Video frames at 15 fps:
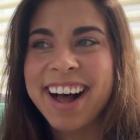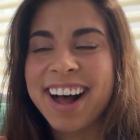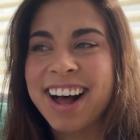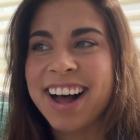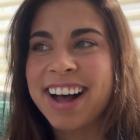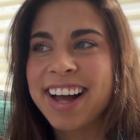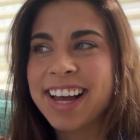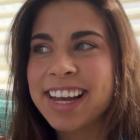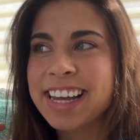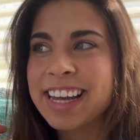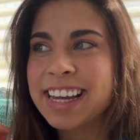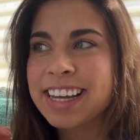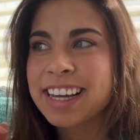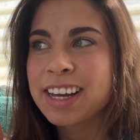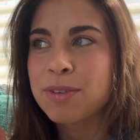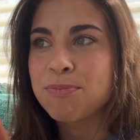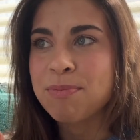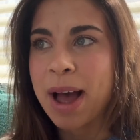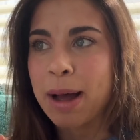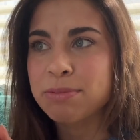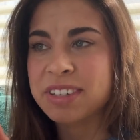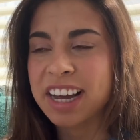I
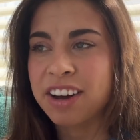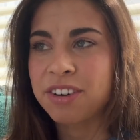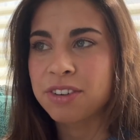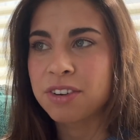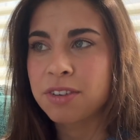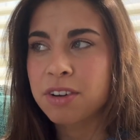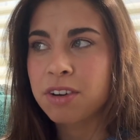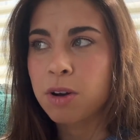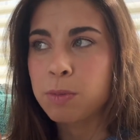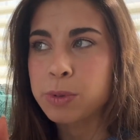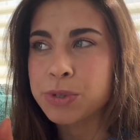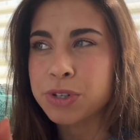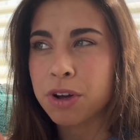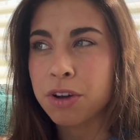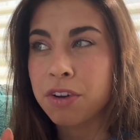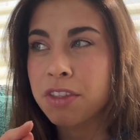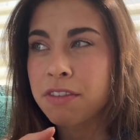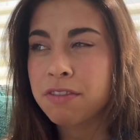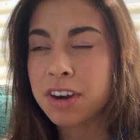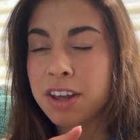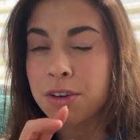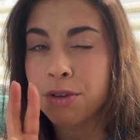mapped out almost all the
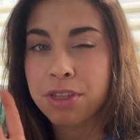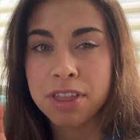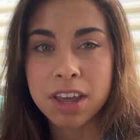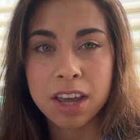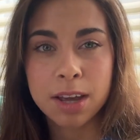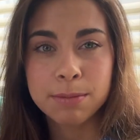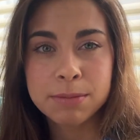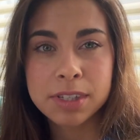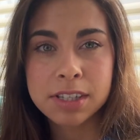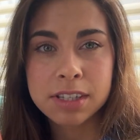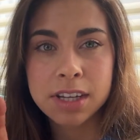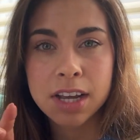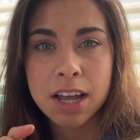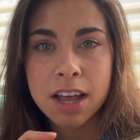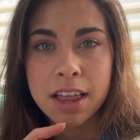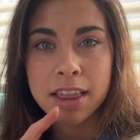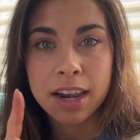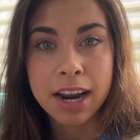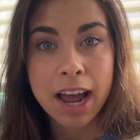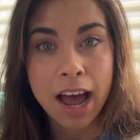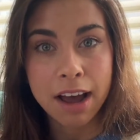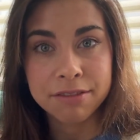video themes that
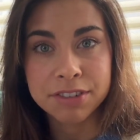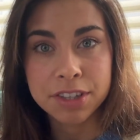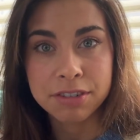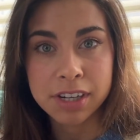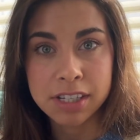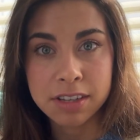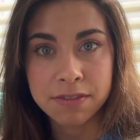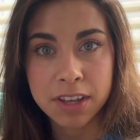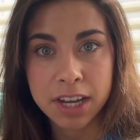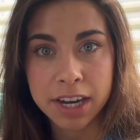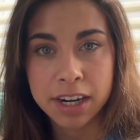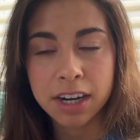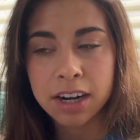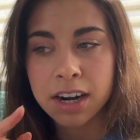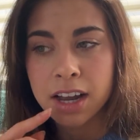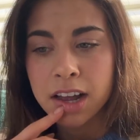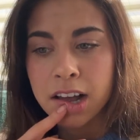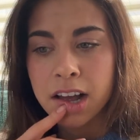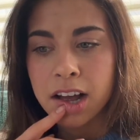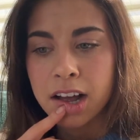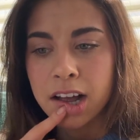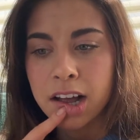I have for the rest of the year.
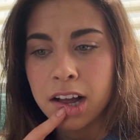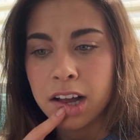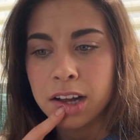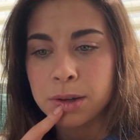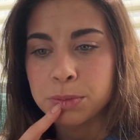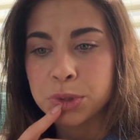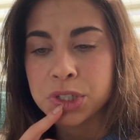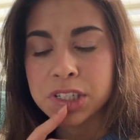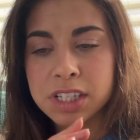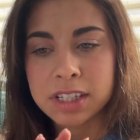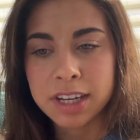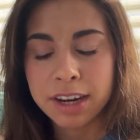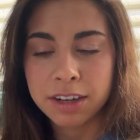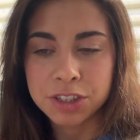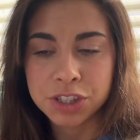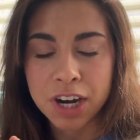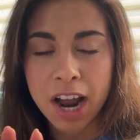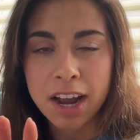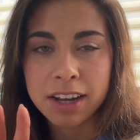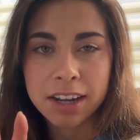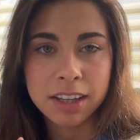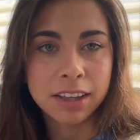Just to stay on
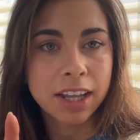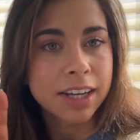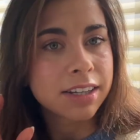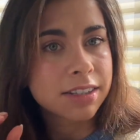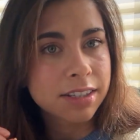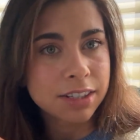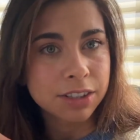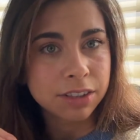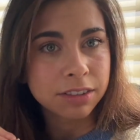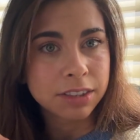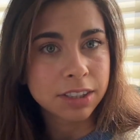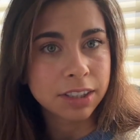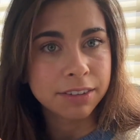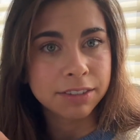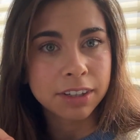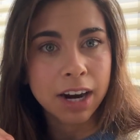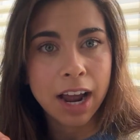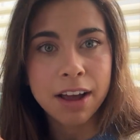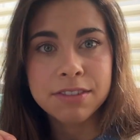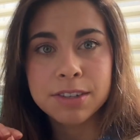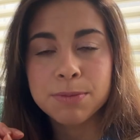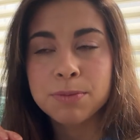track and like still deliver. I
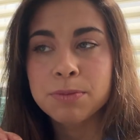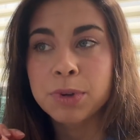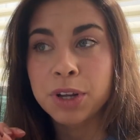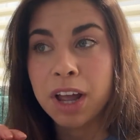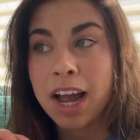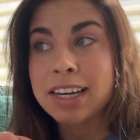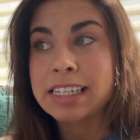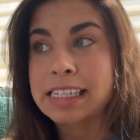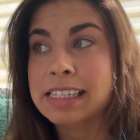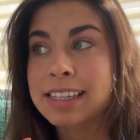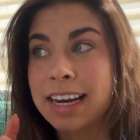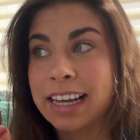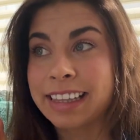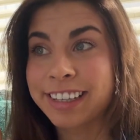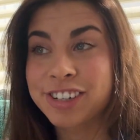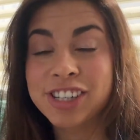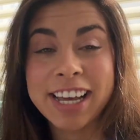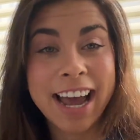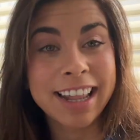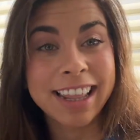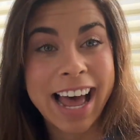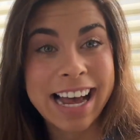have some ideas that I literally
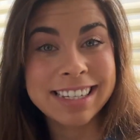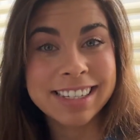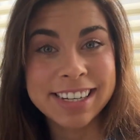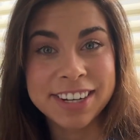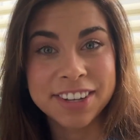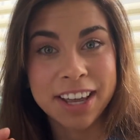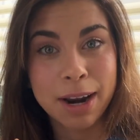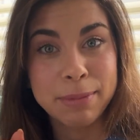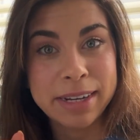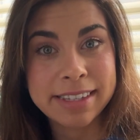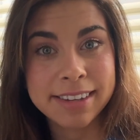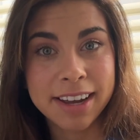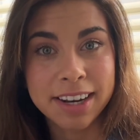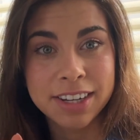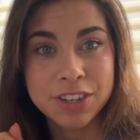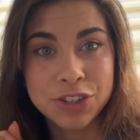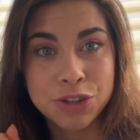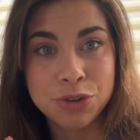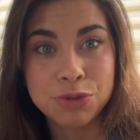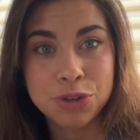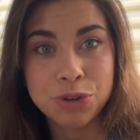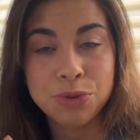had last year that I'm excited
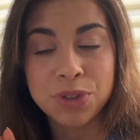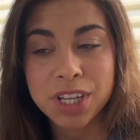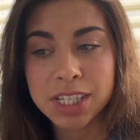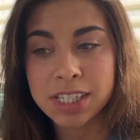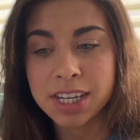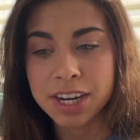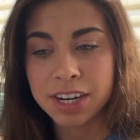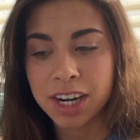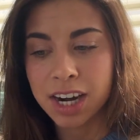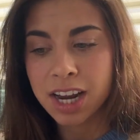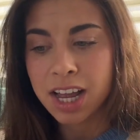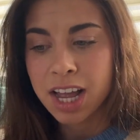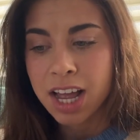to do this year.